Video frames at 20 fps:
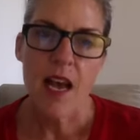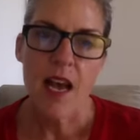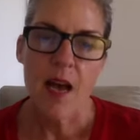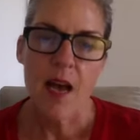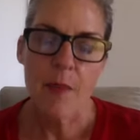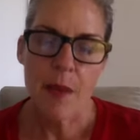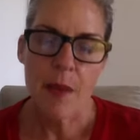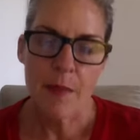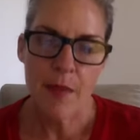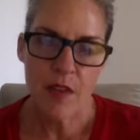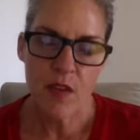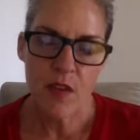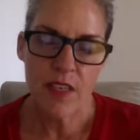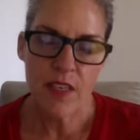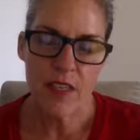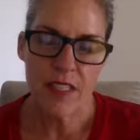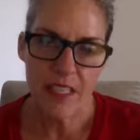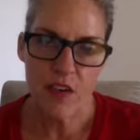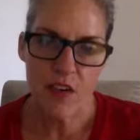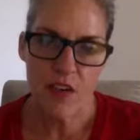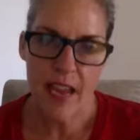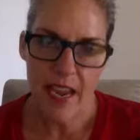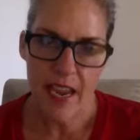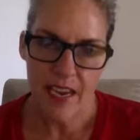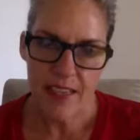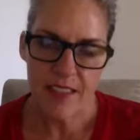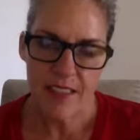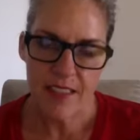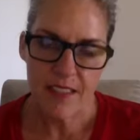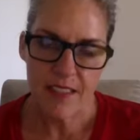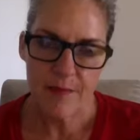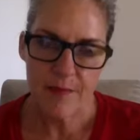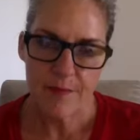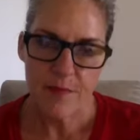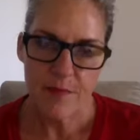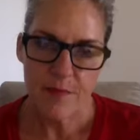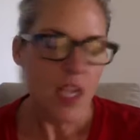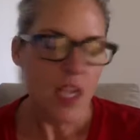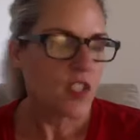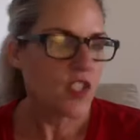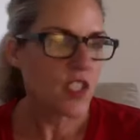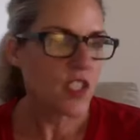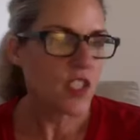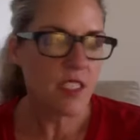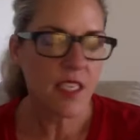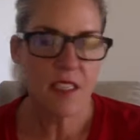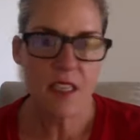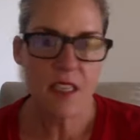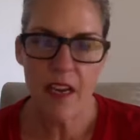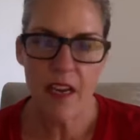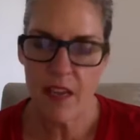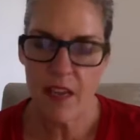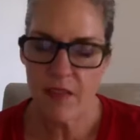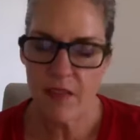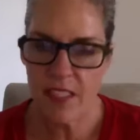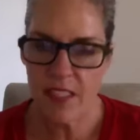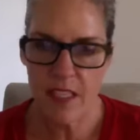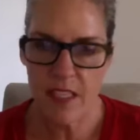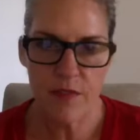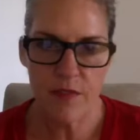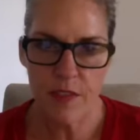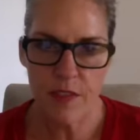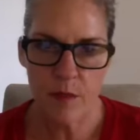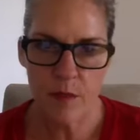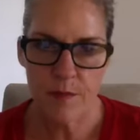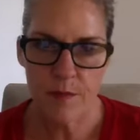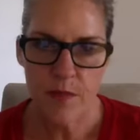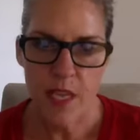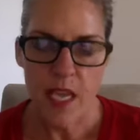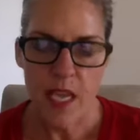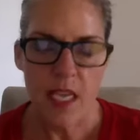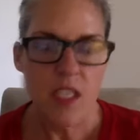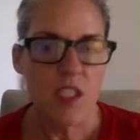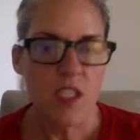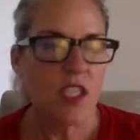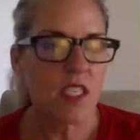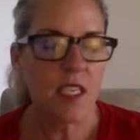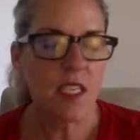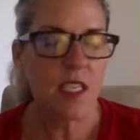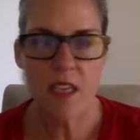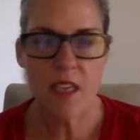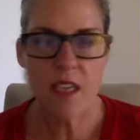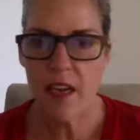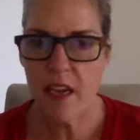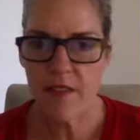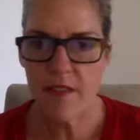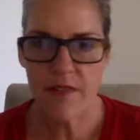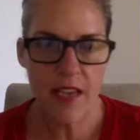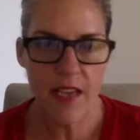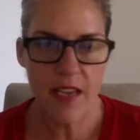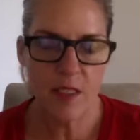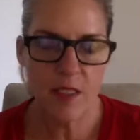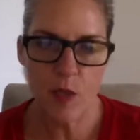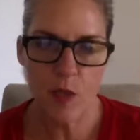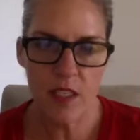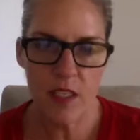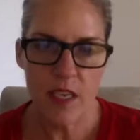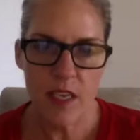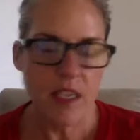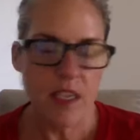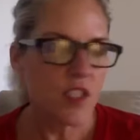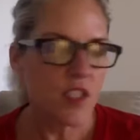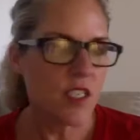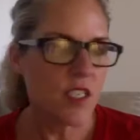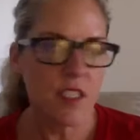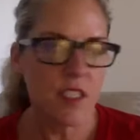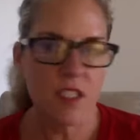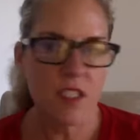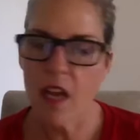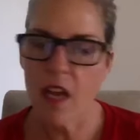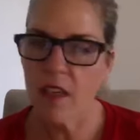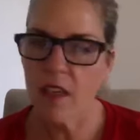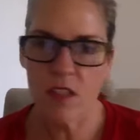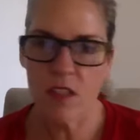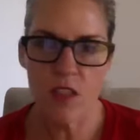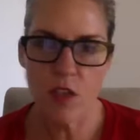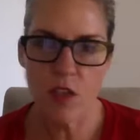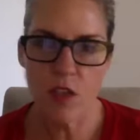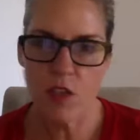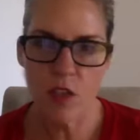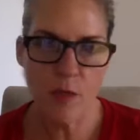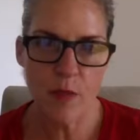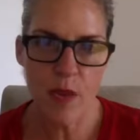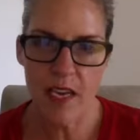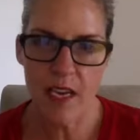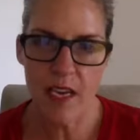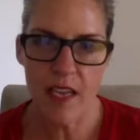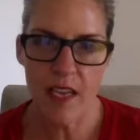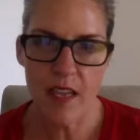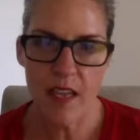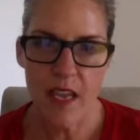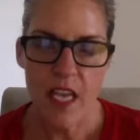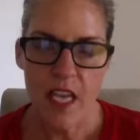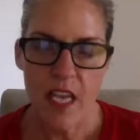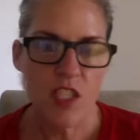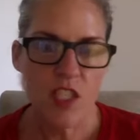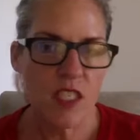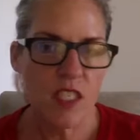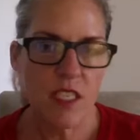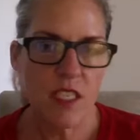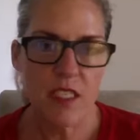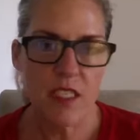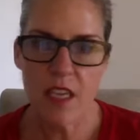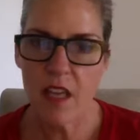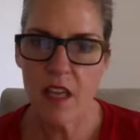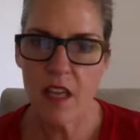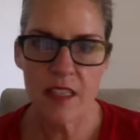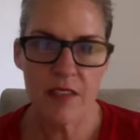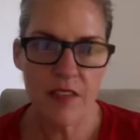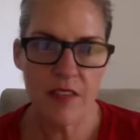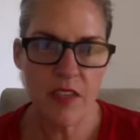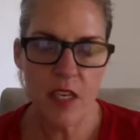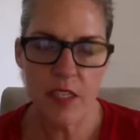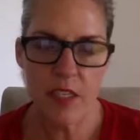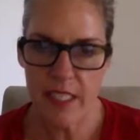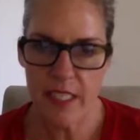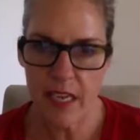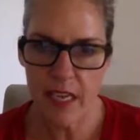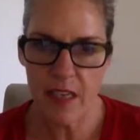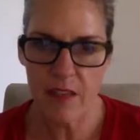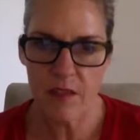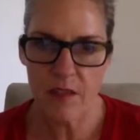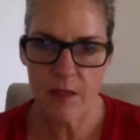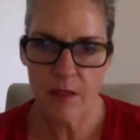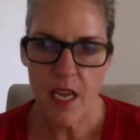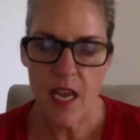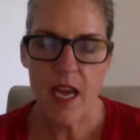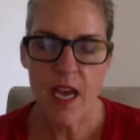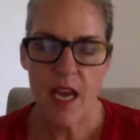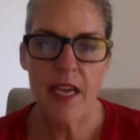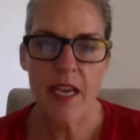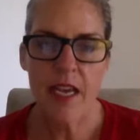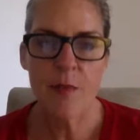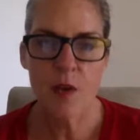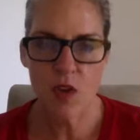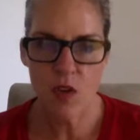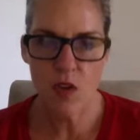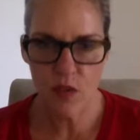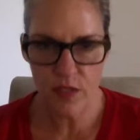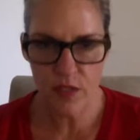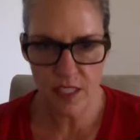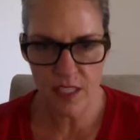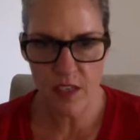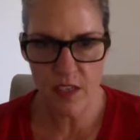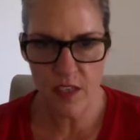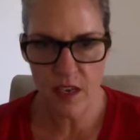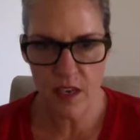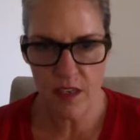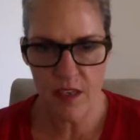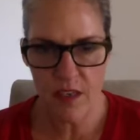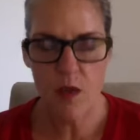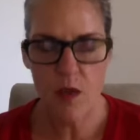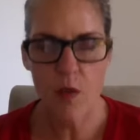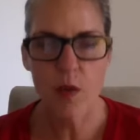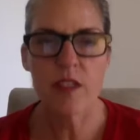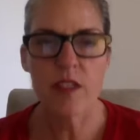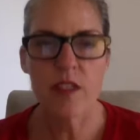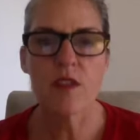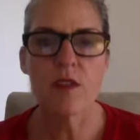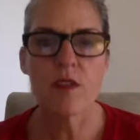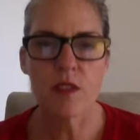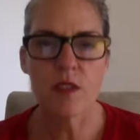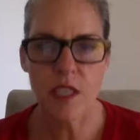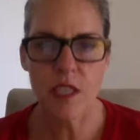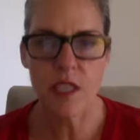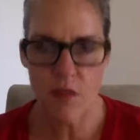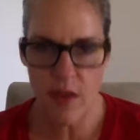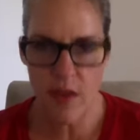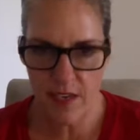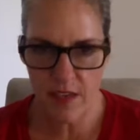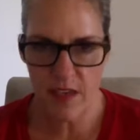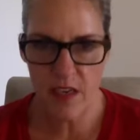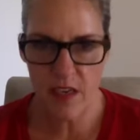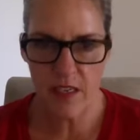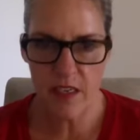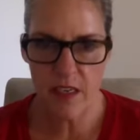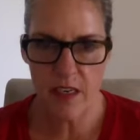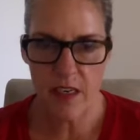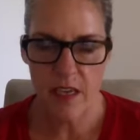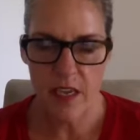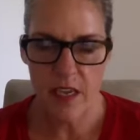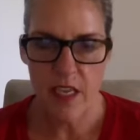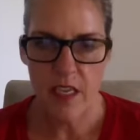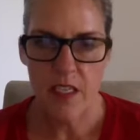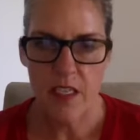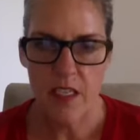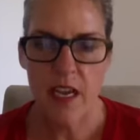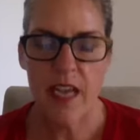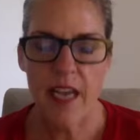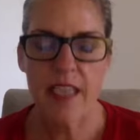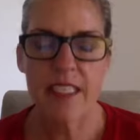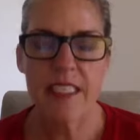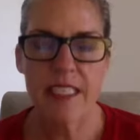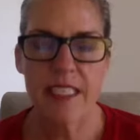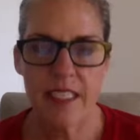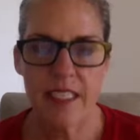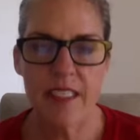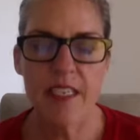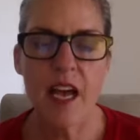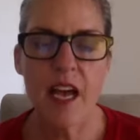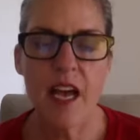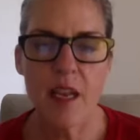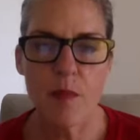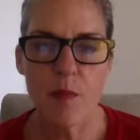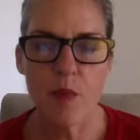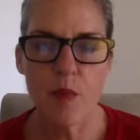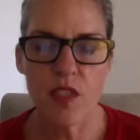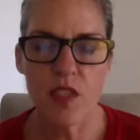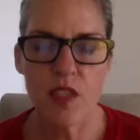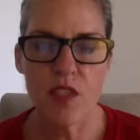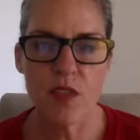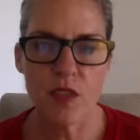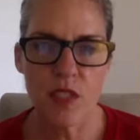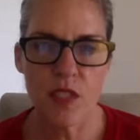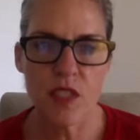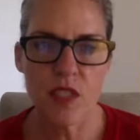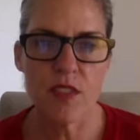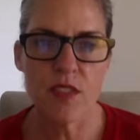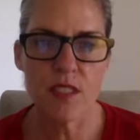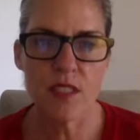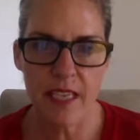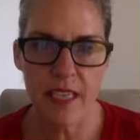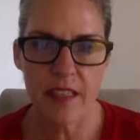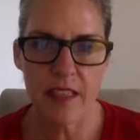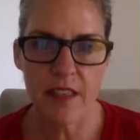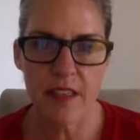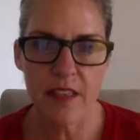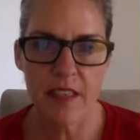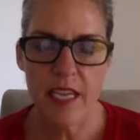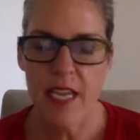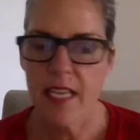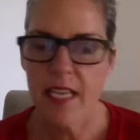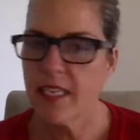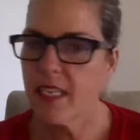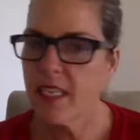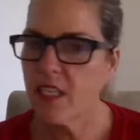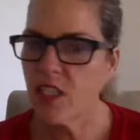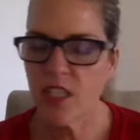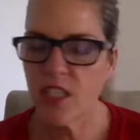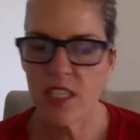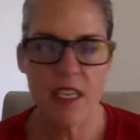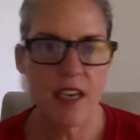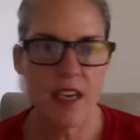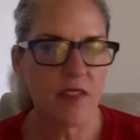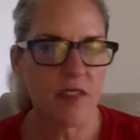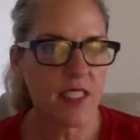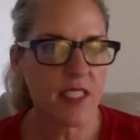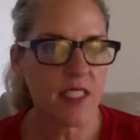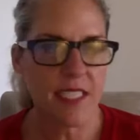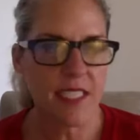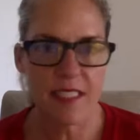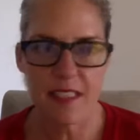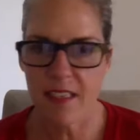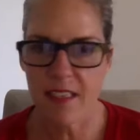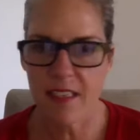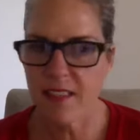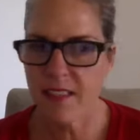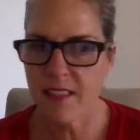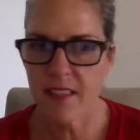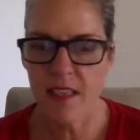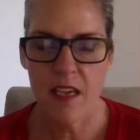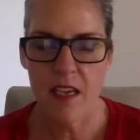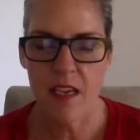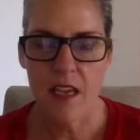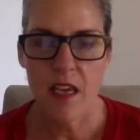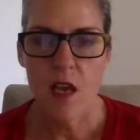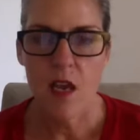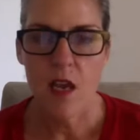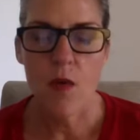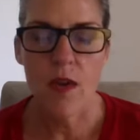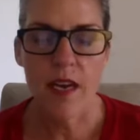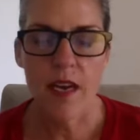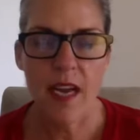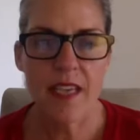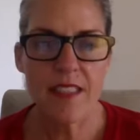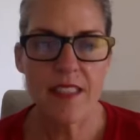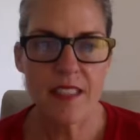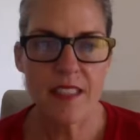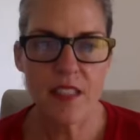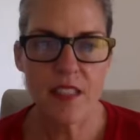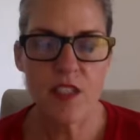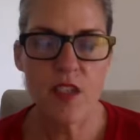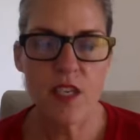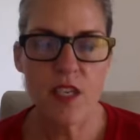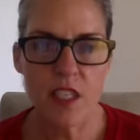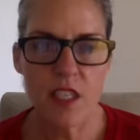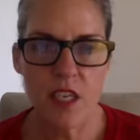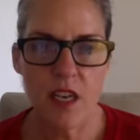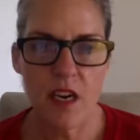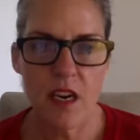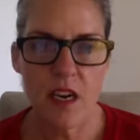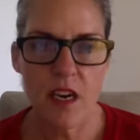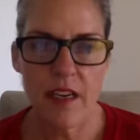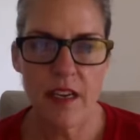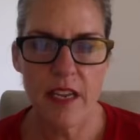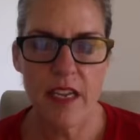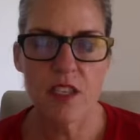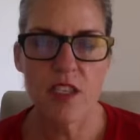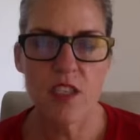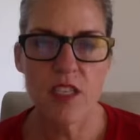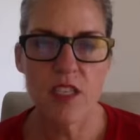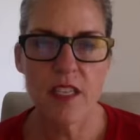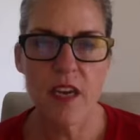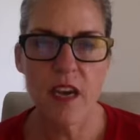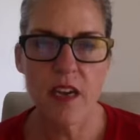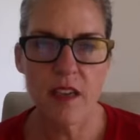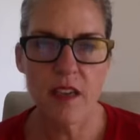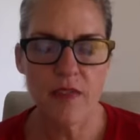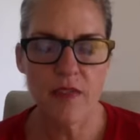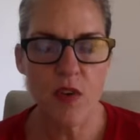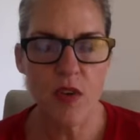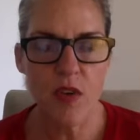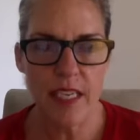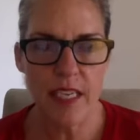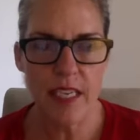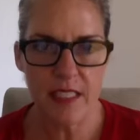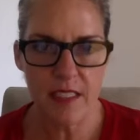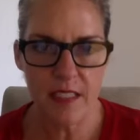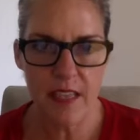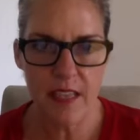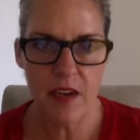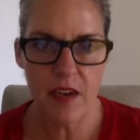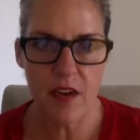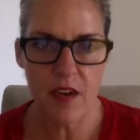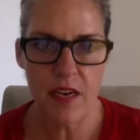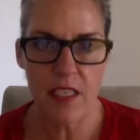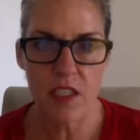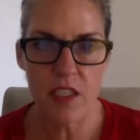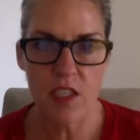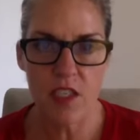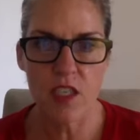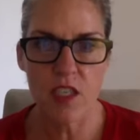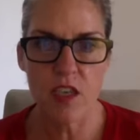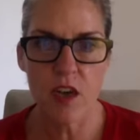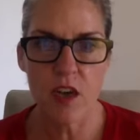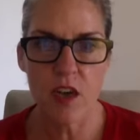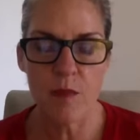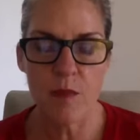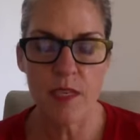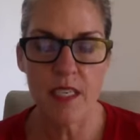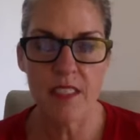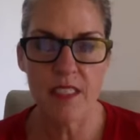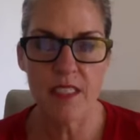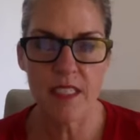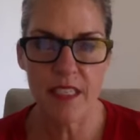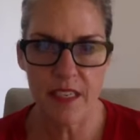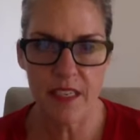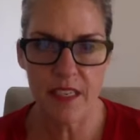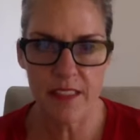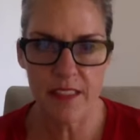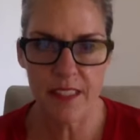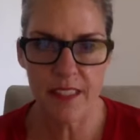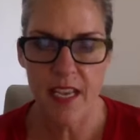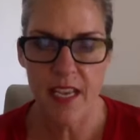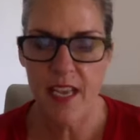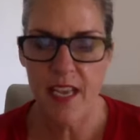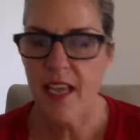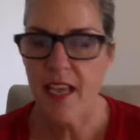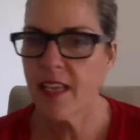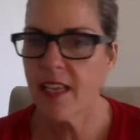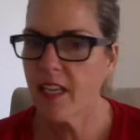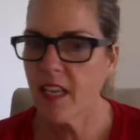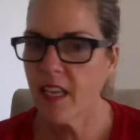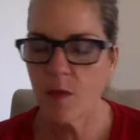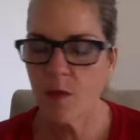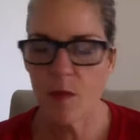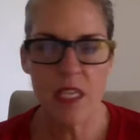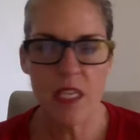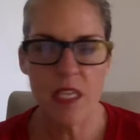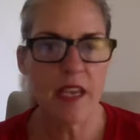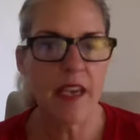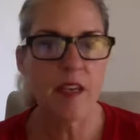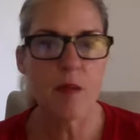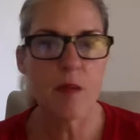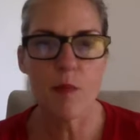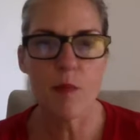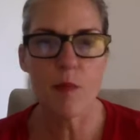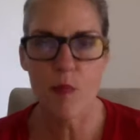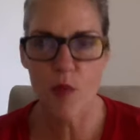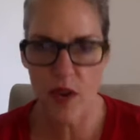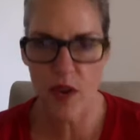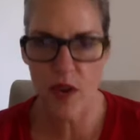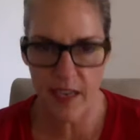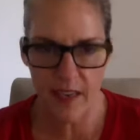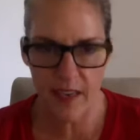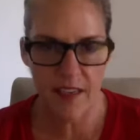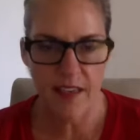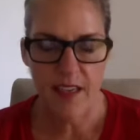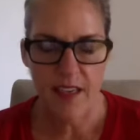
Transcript: My mother is in her 80s. She does not have a cell phone. She does not have Facebook. She is not on social media. She does not live in our town. I am her only daughter with her only granddaughter. I did not put 2 and 2 together that she never sees us. When I sent her a card and she got it 4 days later and she called me in tears, it hit me like a brick.